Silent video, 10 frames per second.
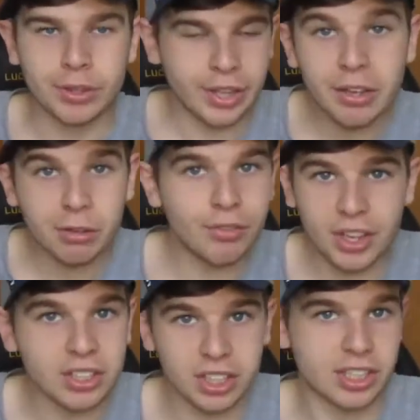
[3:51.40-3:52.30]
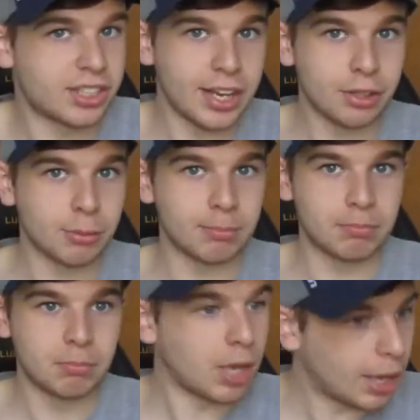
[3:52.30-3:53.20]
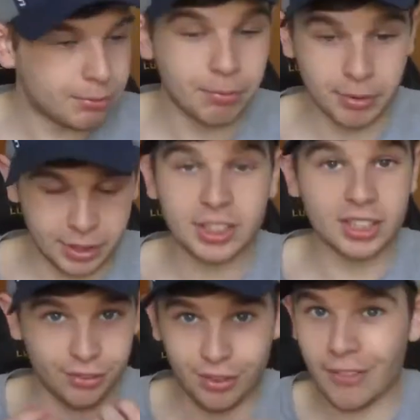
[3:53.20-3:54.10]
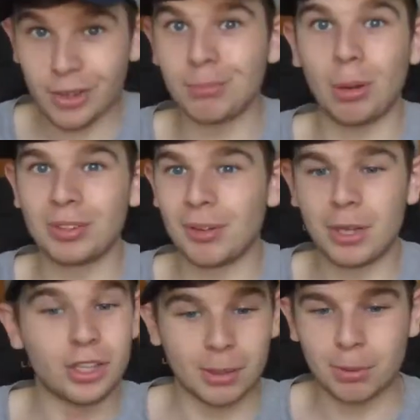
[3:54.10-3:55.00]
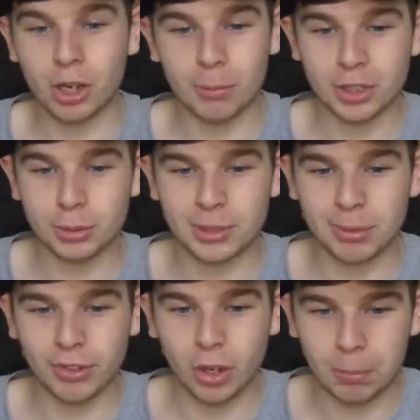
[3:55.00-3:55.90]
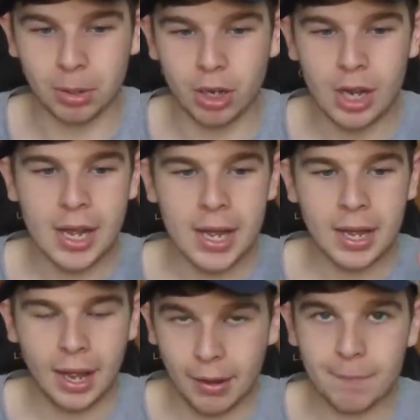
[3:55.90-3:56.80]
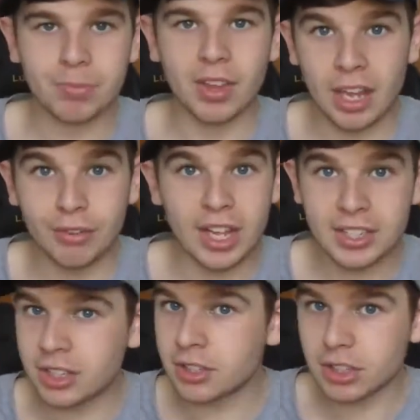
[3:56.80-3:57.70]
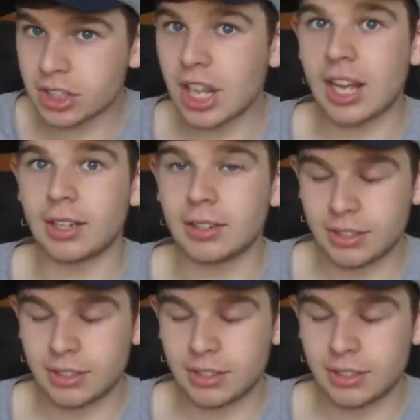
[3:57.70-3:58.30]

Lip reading: they could have easily stayed up. This is a very unpopular opinion. I put it on my Twitter before, but if they didn't sack